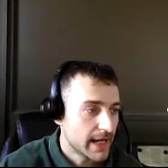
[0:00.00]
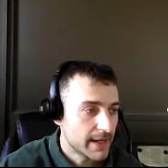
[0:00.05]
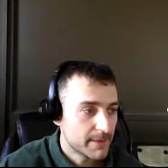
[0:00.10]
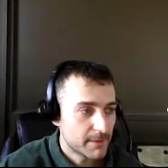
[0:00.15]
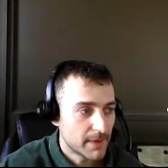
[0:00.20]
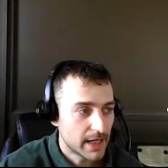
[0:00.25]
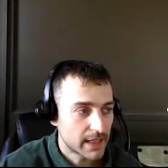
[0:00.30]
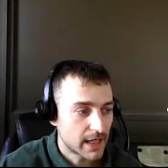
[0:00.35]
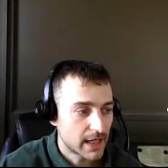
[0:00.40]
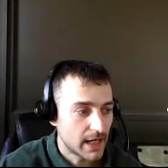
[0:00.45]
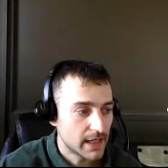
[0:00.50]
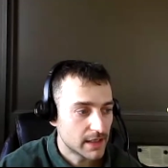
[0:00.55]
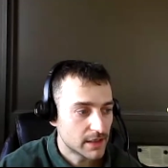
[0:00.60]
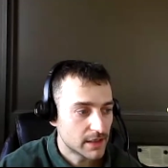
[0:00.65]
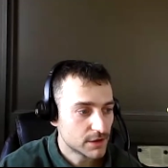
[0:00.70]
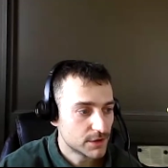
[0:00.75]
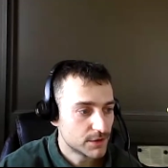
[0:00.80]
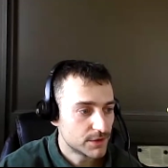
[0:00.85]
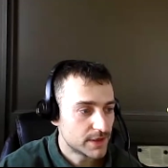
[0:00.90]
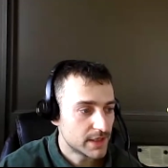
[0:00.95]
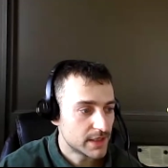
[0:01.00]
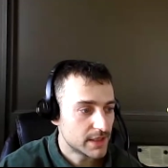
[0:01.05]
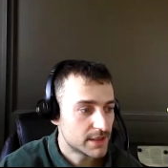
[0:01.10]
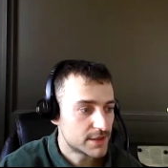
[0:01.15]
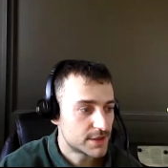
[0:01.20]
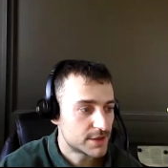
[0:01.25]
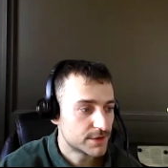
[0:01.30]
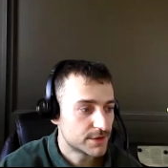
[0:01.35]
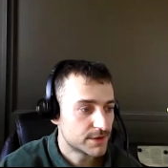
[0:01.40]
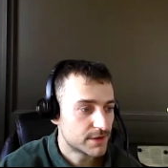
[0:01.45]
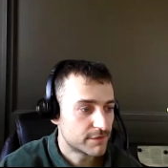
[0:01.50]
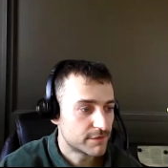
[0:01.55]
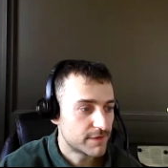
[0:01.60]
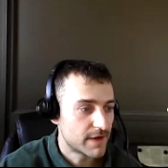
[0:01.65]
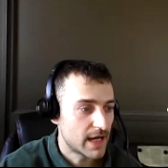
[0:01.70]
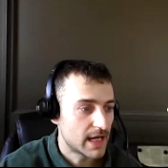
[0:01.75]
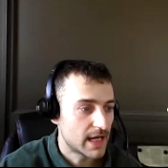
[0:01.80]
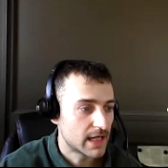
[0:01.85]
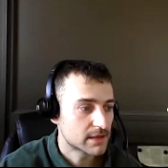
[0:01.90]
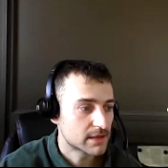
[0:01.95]
Mike, I alluded to the
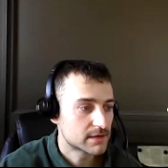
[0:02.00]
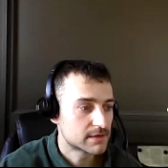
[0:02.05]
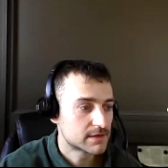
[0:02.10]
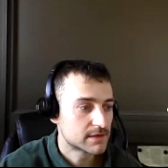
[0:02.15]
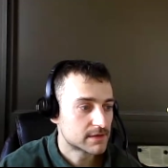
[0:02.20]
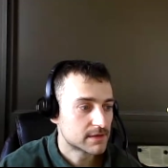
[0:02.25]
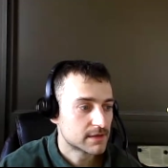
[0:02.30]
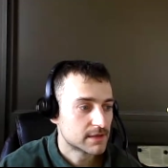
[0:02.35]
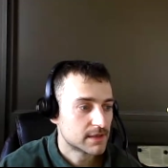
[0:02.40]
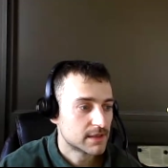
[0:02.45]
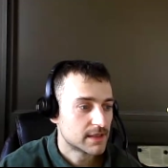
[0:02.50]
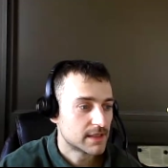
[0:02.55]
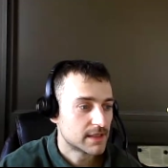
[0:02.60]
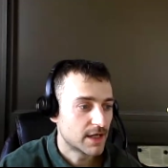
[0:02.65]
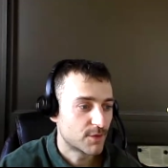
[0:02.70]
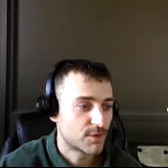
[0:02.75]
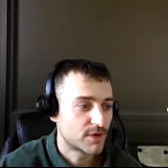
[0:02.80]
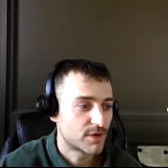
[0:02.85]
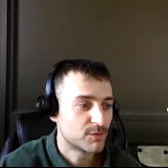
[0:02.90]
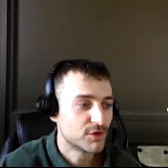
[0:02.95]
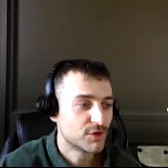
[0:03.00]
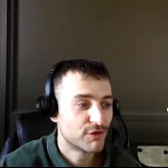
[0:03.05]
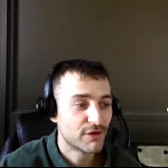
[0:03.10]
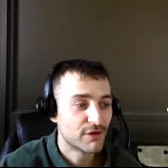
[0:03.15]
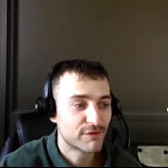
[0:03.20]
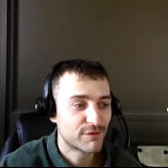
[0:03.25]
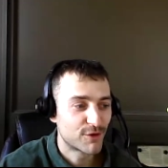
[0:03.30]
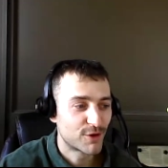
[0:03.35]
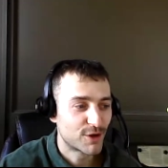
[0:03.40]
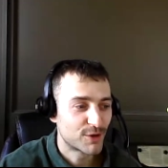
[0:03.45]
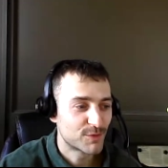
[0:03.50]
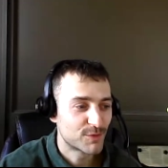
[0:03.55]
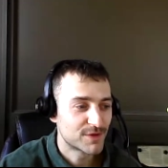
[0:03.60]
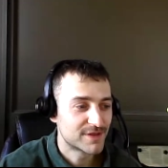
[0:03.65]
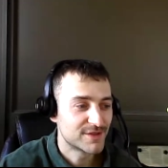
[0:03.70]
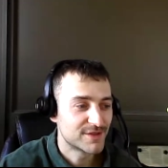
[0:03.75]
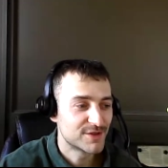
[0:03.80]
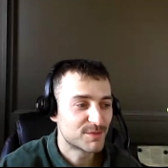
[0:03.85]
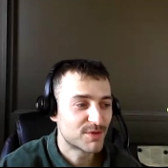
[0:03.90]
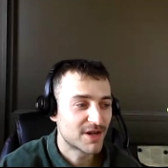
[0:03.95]
fact that we're moving forward with
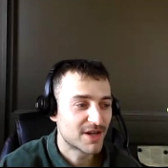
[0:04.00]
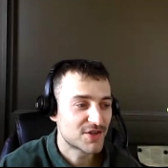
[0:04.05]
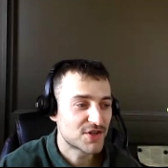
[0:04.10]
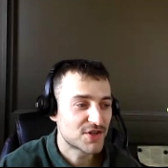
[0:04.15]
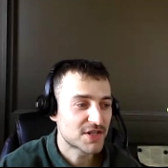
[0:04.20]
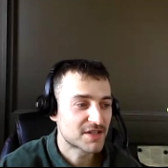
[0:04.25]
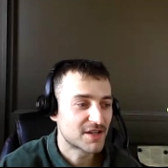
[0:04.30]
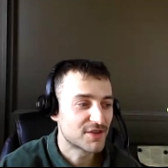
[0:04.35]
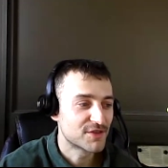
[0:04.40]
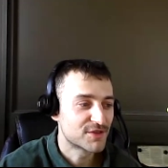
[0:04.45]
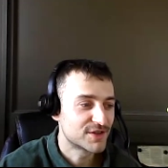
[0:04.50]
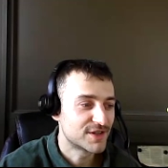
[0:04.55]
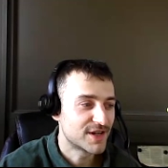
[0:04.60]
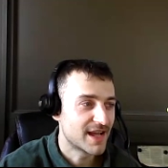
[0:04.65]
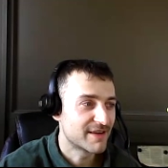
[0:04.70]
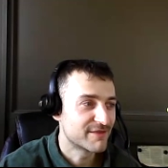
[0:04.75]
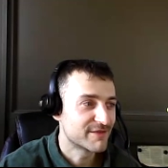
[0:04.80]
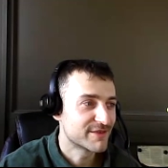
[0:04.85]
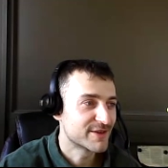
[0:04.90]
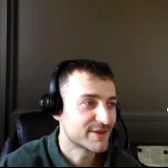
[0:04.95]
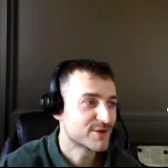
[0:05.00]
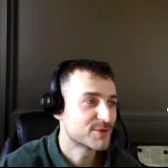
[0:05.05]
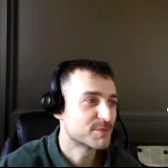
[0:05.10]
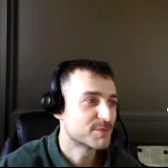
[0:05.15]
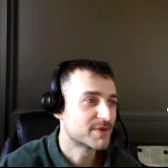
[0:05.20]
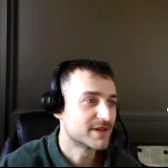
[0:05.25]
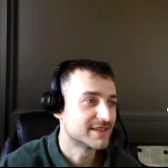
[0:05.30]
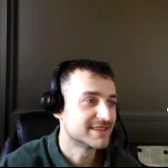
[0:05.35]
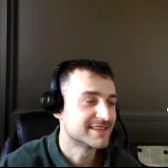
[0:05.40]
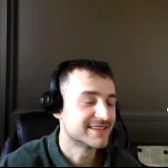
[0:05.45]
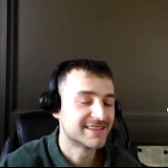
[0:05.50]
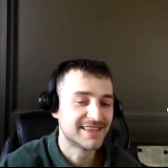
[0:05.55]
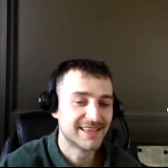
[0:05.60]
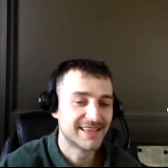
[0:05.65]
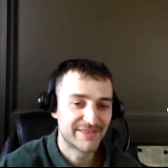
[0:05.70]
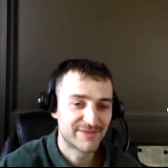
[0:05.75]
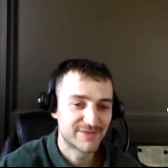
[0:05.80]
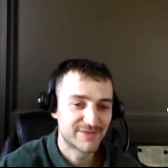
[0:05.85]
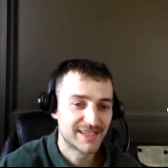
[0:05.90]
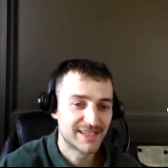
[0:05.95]
the new project on 3rd Avenue, but
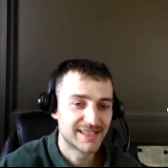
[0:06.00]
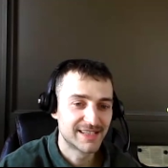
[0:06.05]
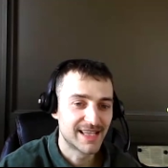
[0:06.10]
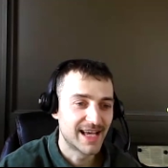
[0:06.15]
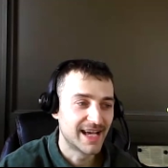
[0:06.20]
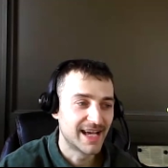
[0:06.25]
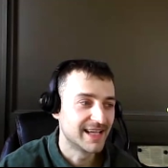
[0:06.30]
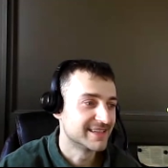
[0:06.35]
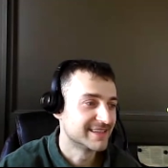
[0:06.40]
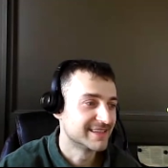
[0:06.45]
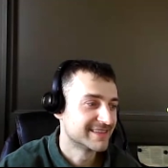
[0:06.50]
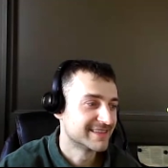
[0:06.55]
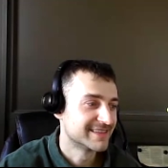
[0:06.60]
left it at that.